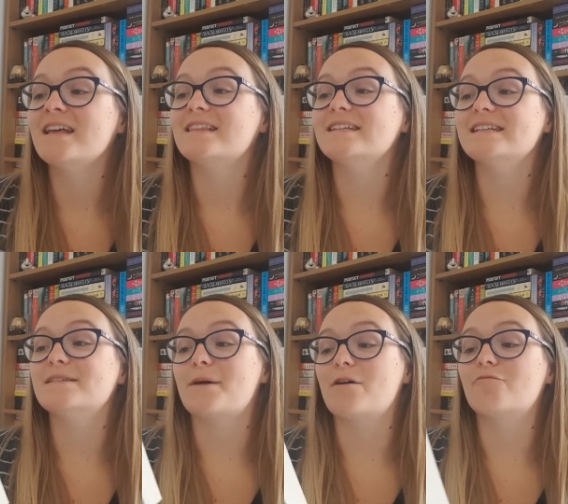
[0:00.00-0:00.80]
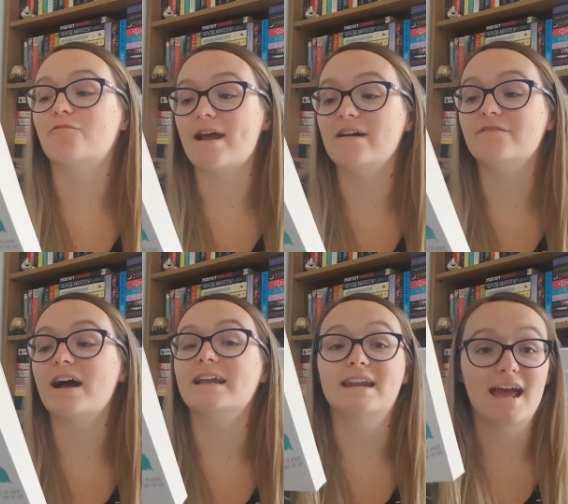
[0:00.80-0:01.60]
This is about Rev
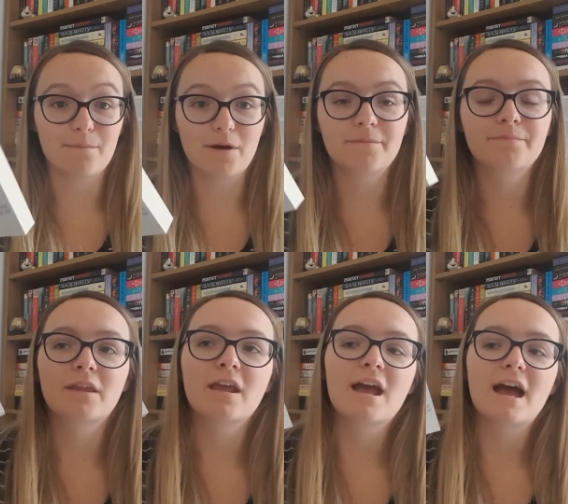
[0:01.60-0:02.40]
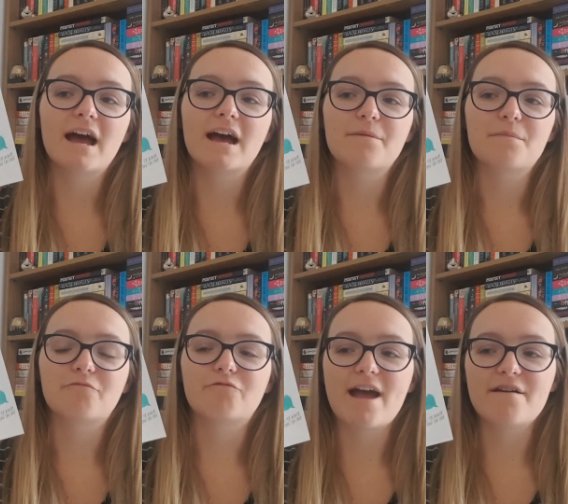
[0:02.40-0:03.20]
and Emma. Um,
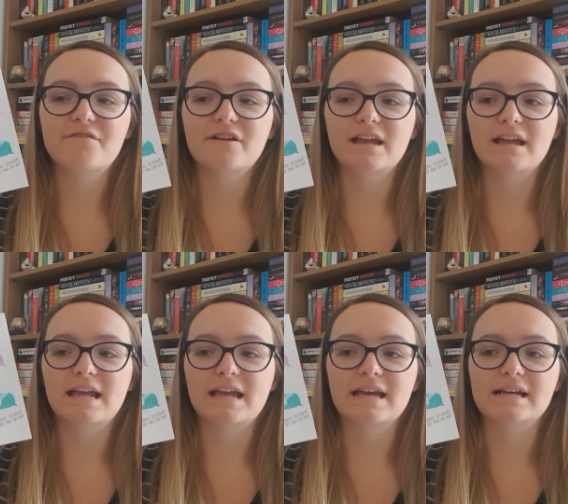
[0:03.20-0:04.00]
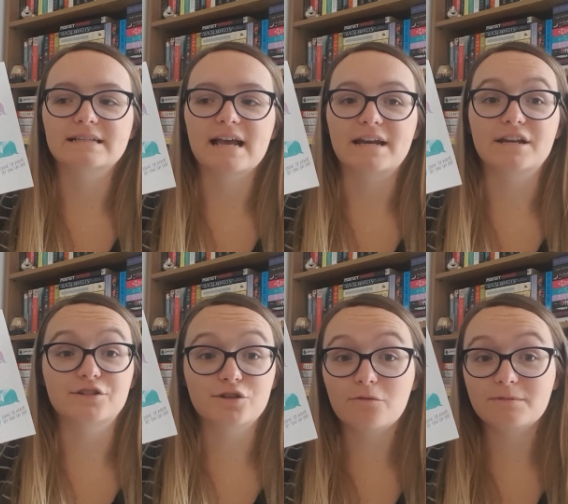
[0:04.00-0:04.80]
Rev is an
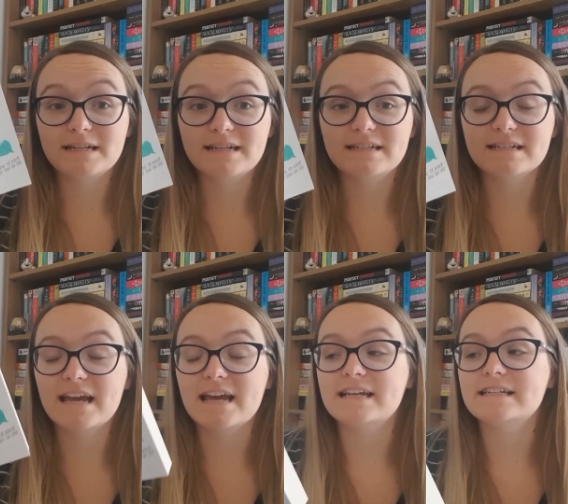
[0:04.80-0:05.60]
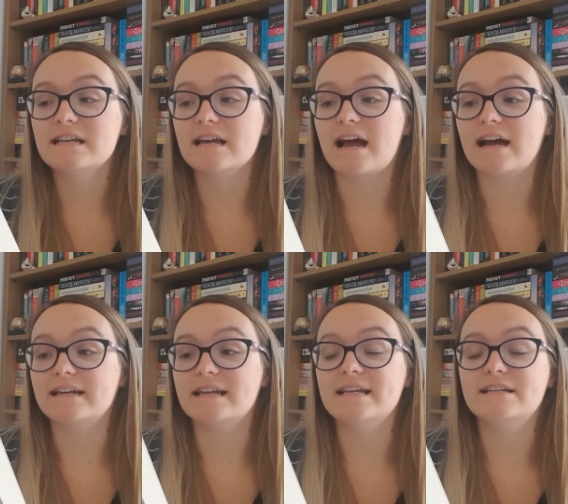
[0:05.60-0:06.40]
adopted kid, and
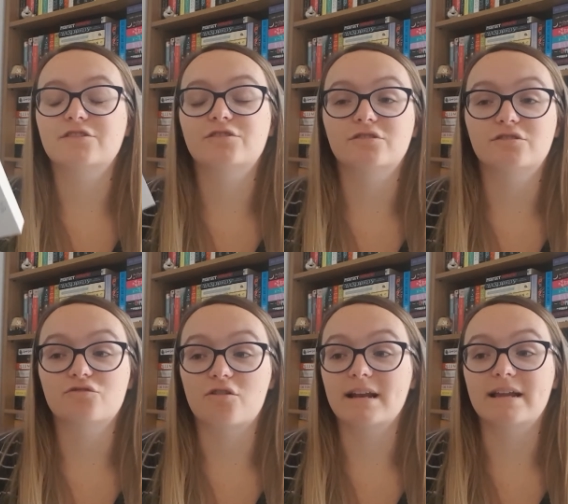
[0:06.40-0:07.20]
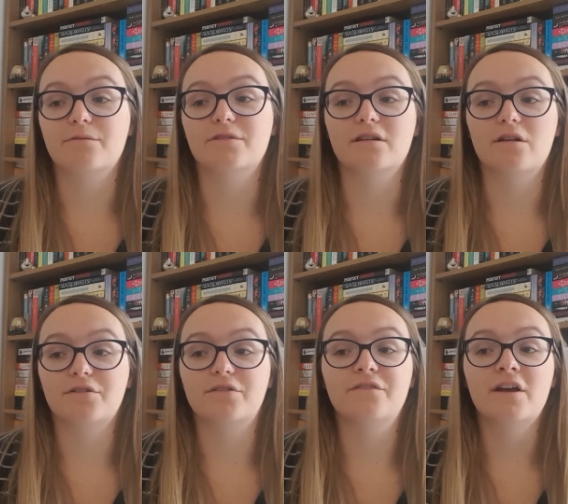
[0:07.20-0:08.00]
he's st struggling with a lot
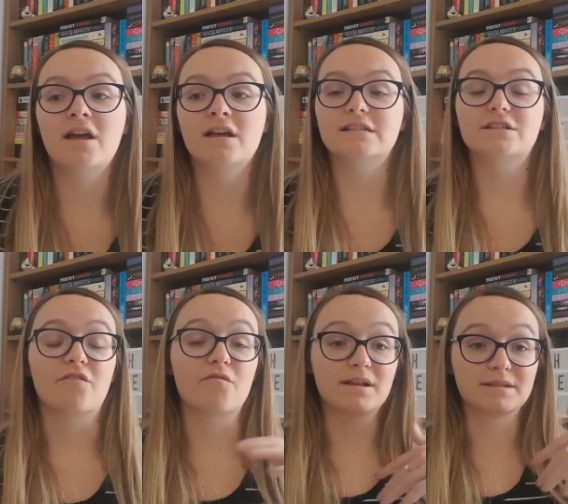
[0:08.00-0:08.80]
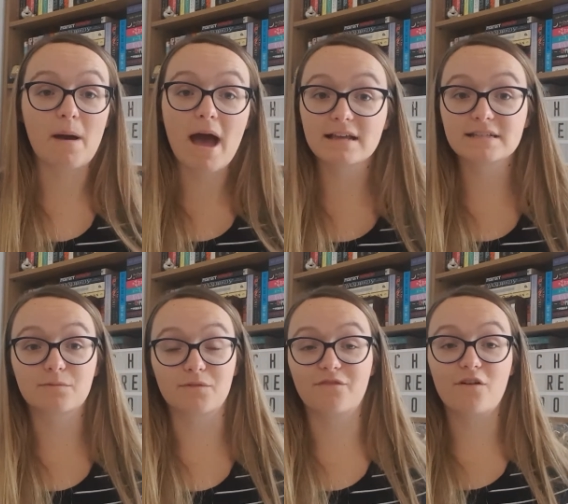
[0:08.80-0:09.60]
of stuff from his past
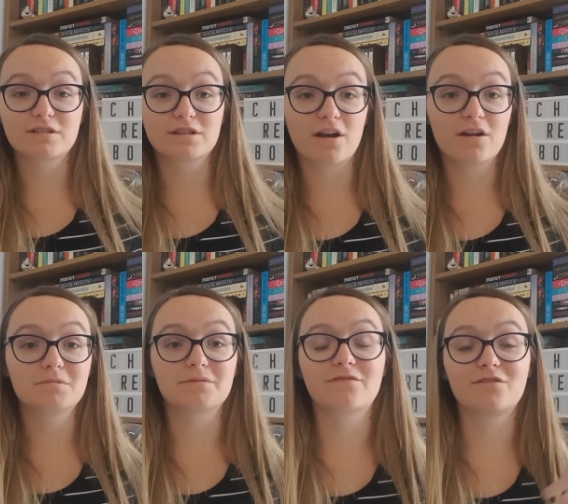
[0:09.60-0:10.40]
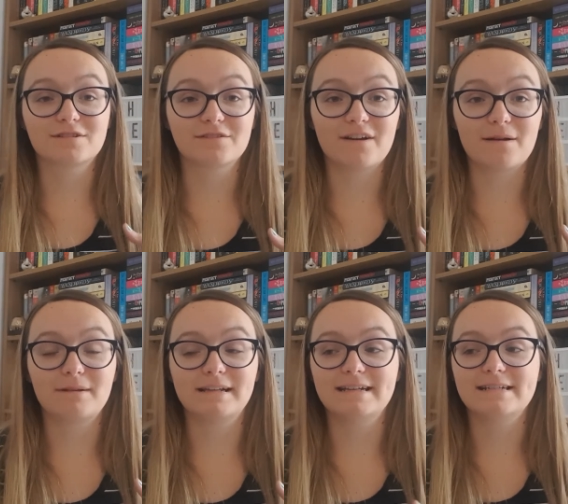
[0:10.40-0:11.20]
with foster homes and foster
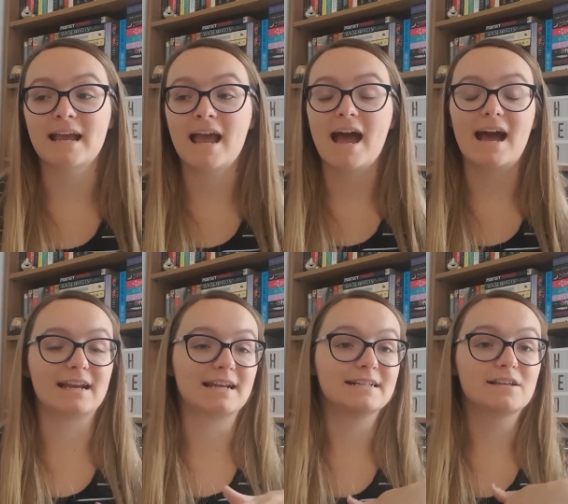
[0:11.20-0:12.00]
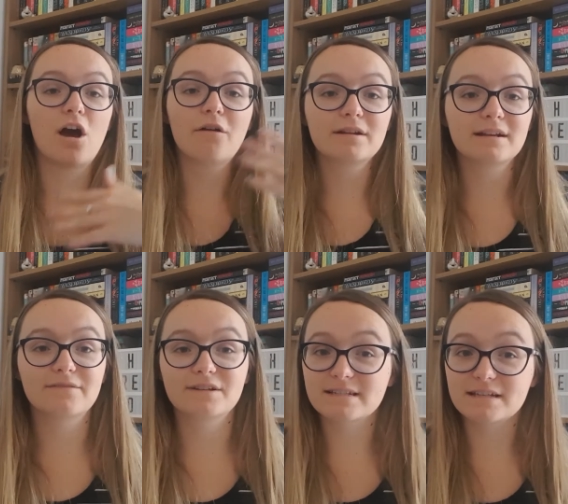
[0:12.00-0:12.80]
families and his current
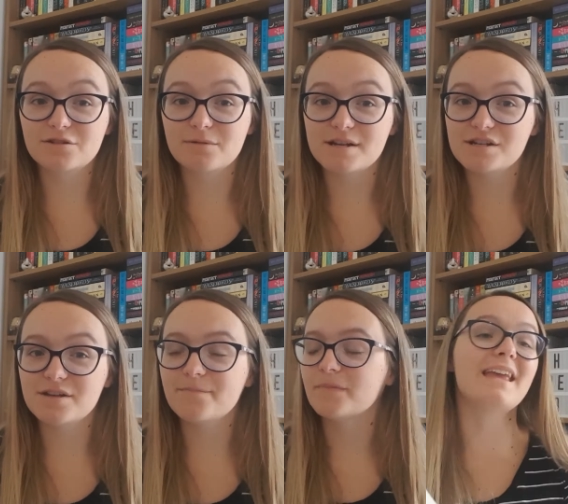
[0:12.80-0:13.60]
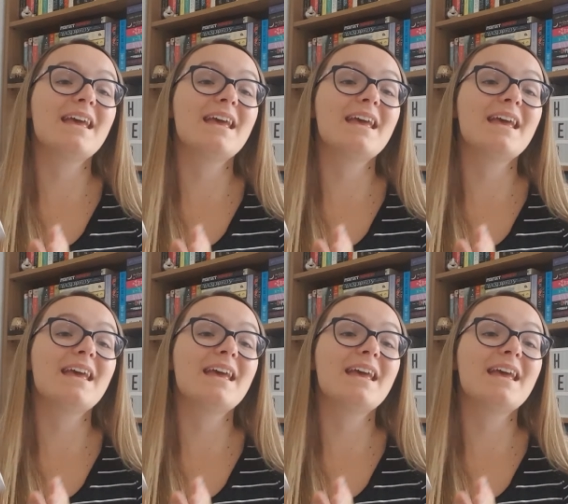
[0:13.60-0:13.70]
living situation,